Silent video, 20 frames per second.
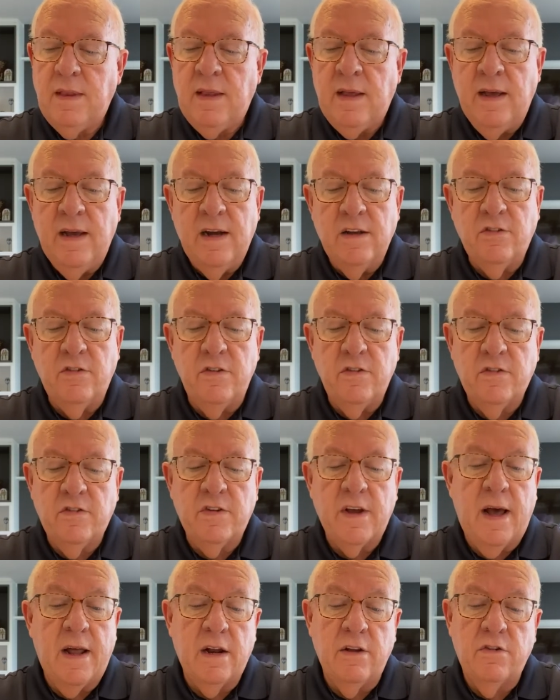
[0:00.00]
as he
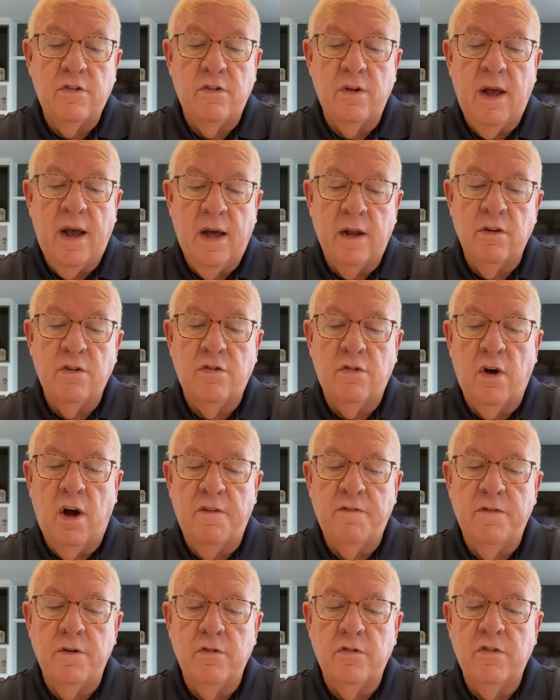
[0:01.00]
sat at his
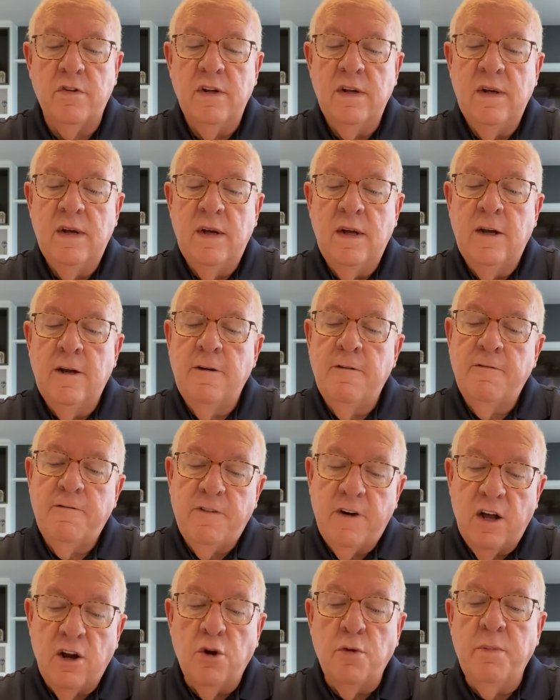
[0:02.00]
office.
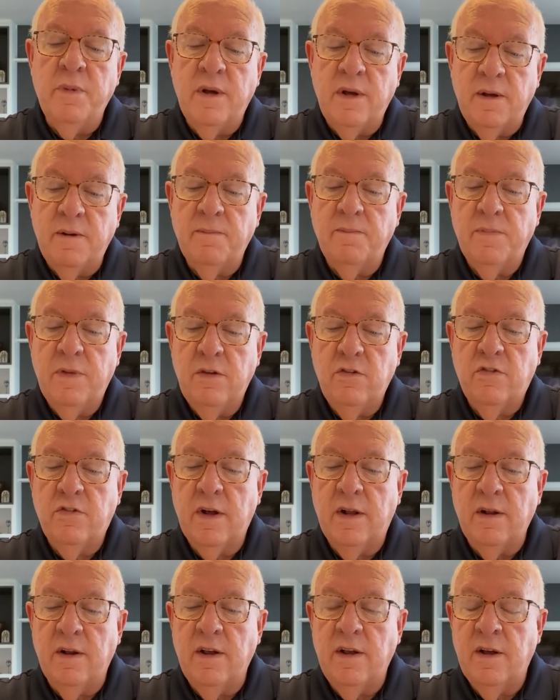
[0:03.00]
Follow me, he
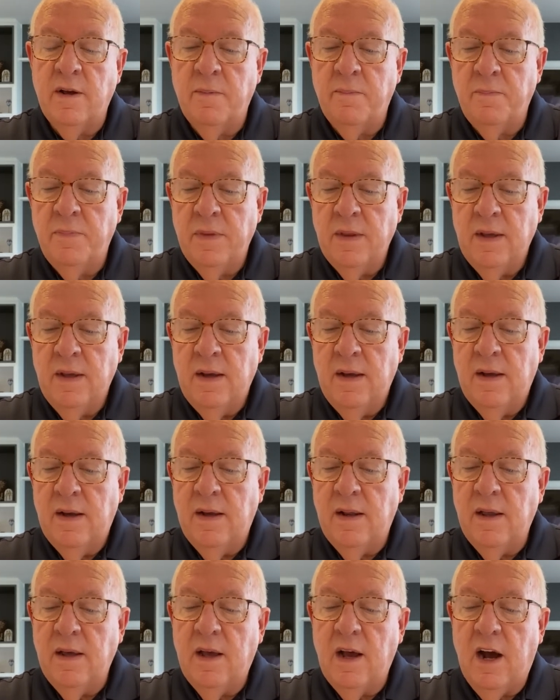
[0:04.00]
said to him,
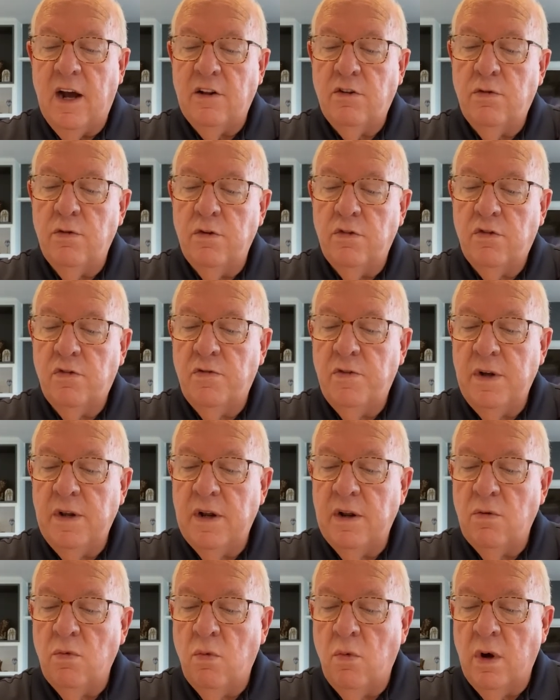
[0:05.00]
and he got to his feet
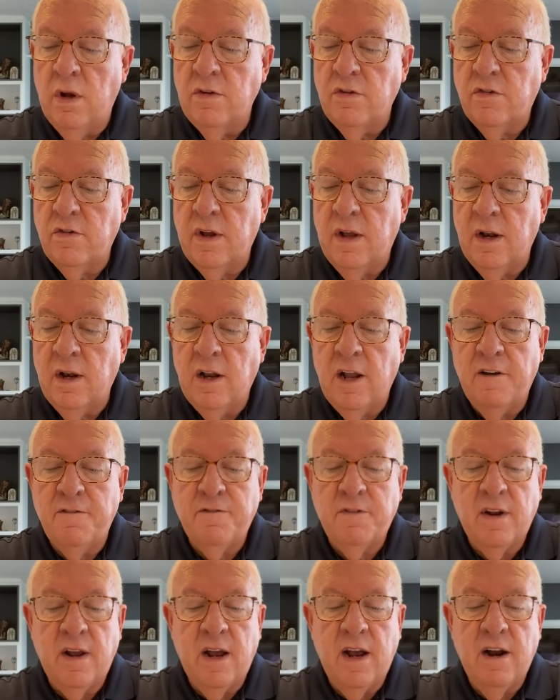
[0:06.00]
at once and
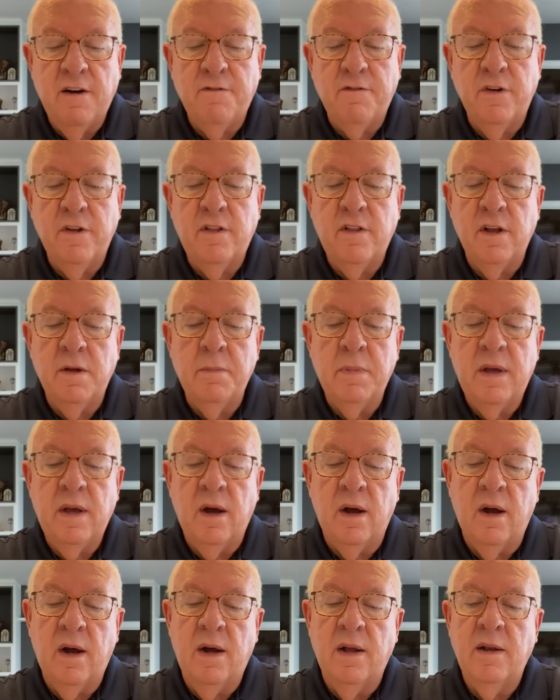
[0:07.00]
left everything
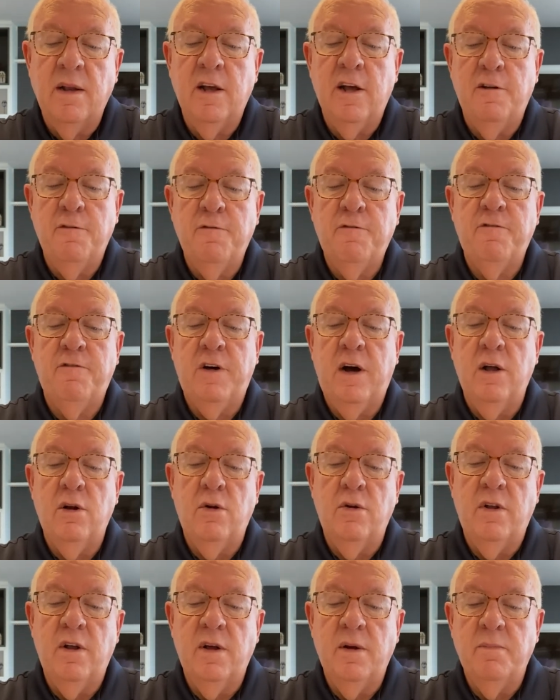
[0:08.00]
behind and
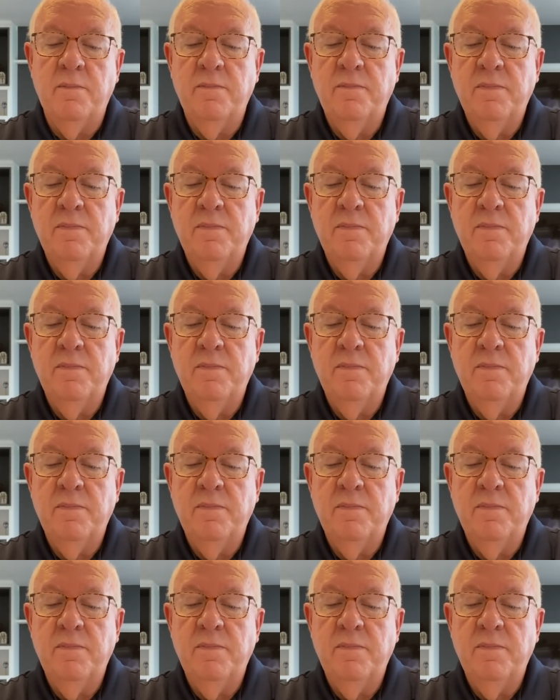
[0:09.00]
followed him.